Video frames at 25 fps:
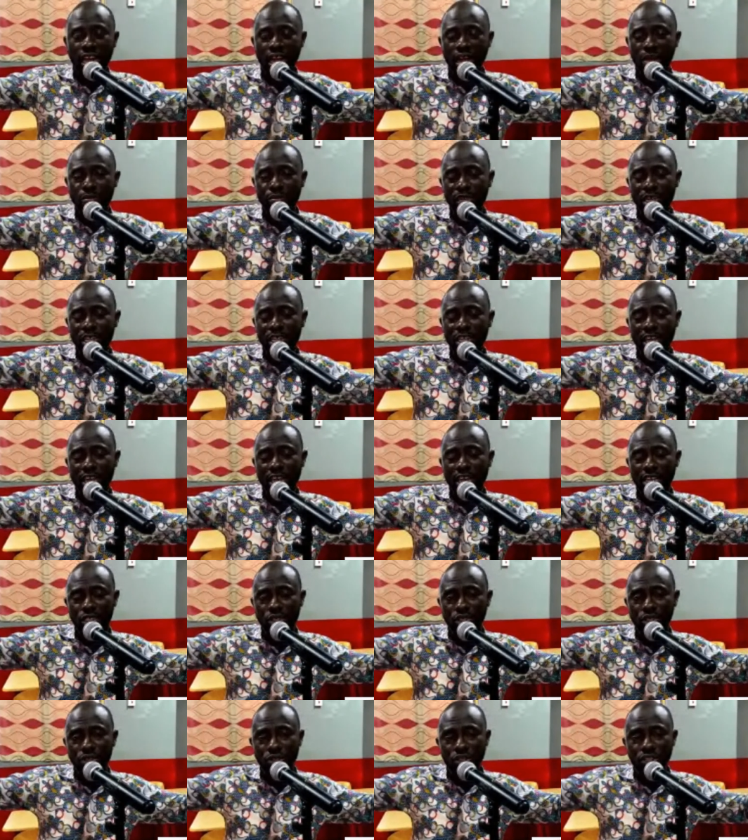company
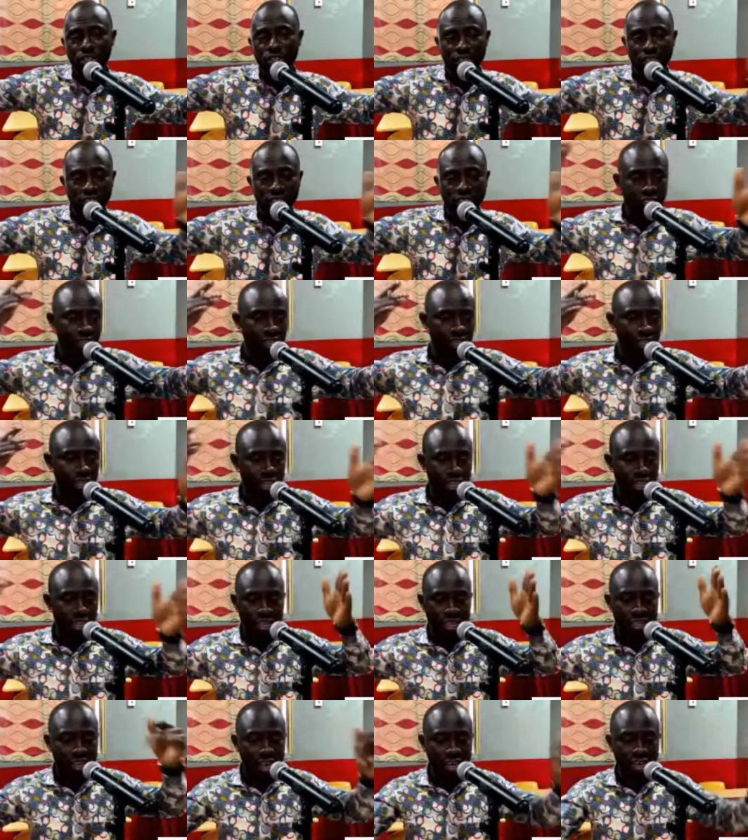doesn't do this
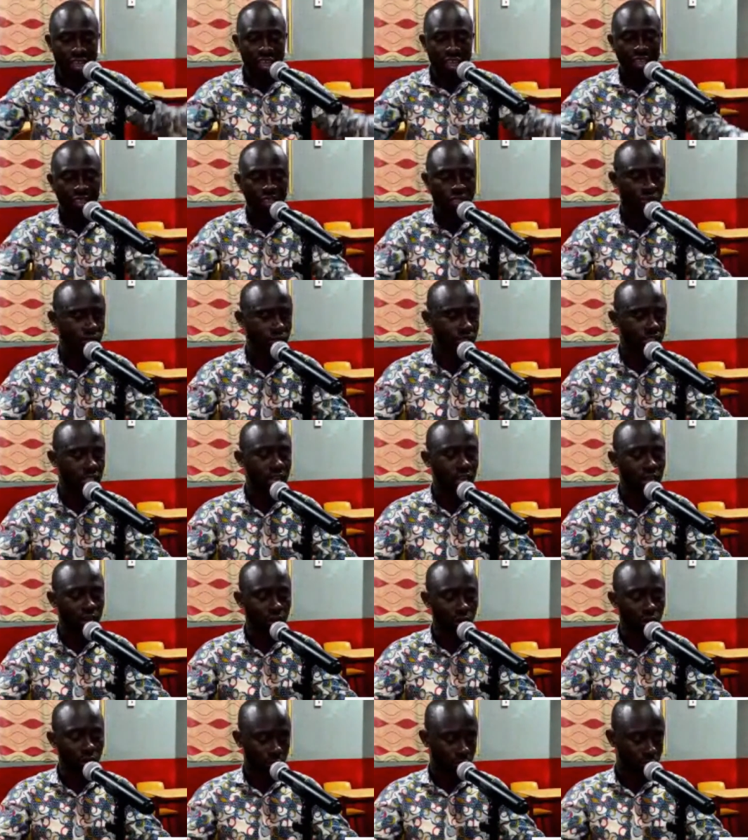in that case. So, Stan
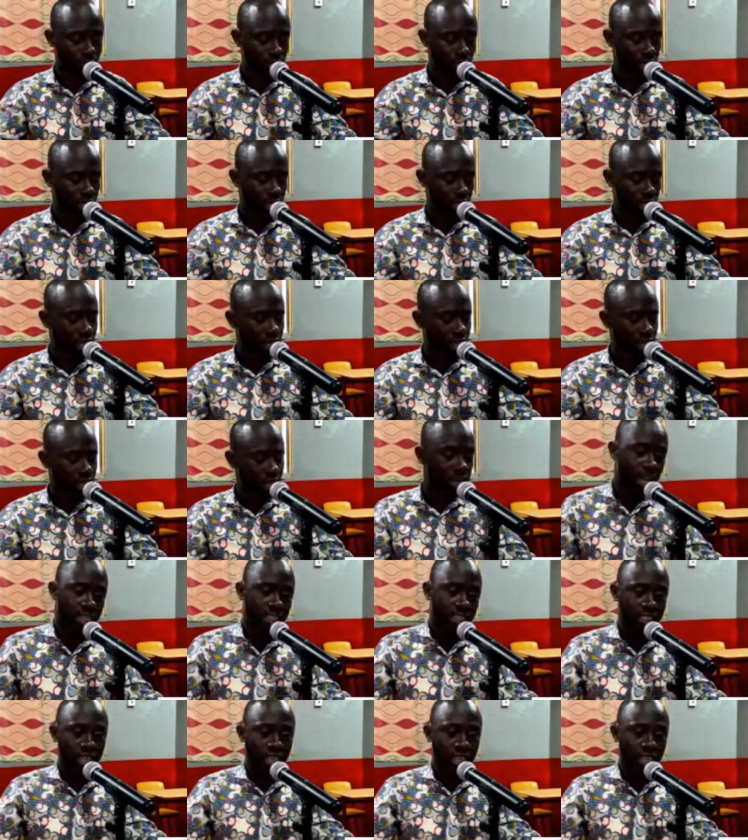Obi, that
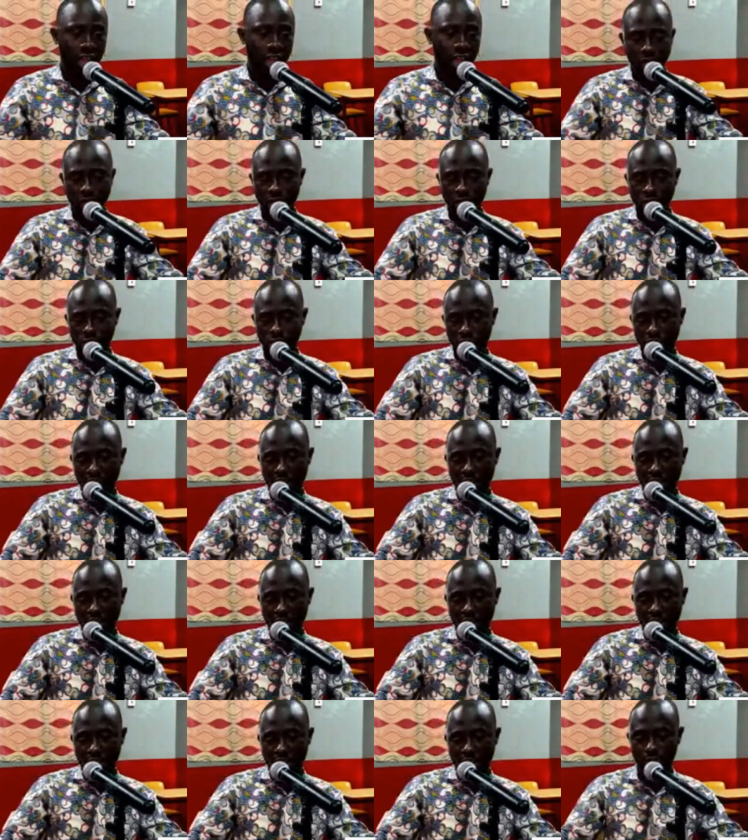is how we do the
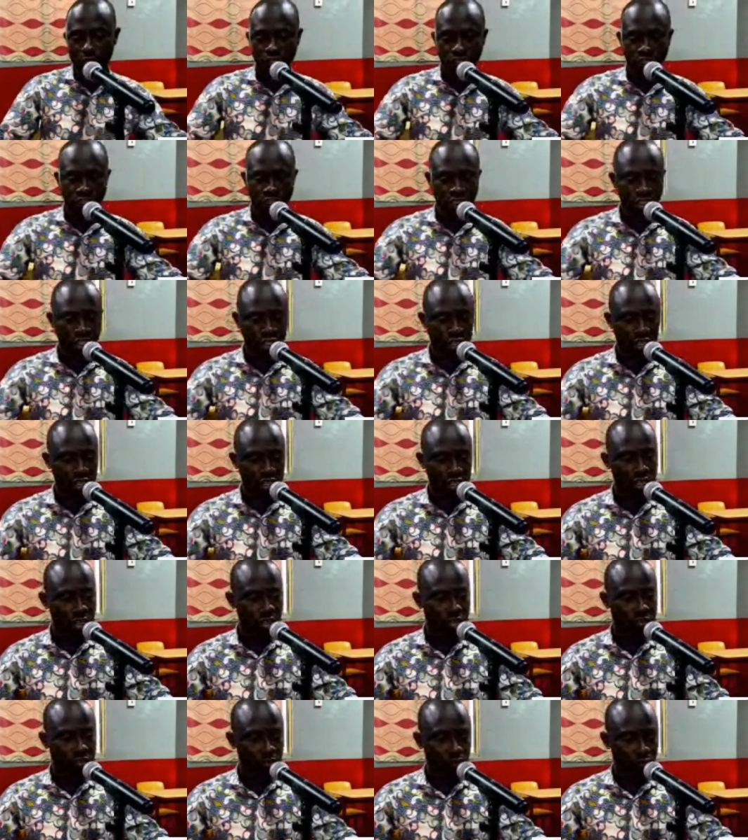interpretation
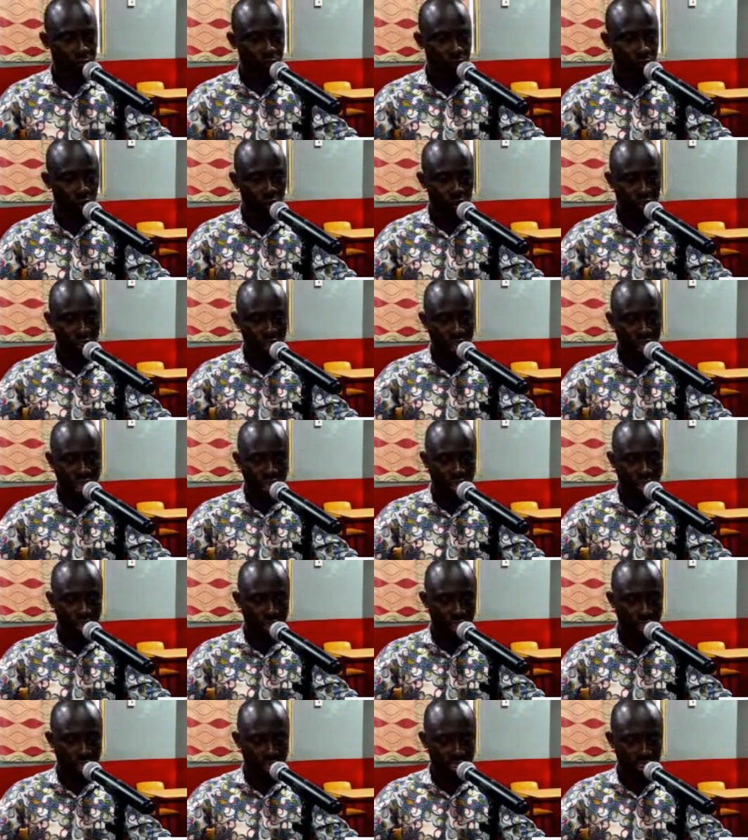for that.
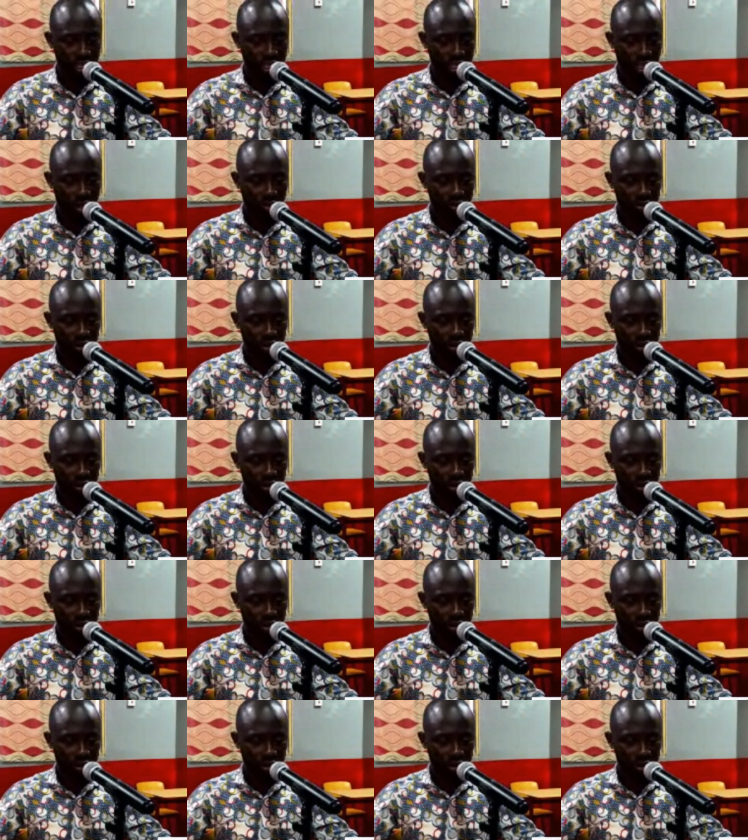That is how we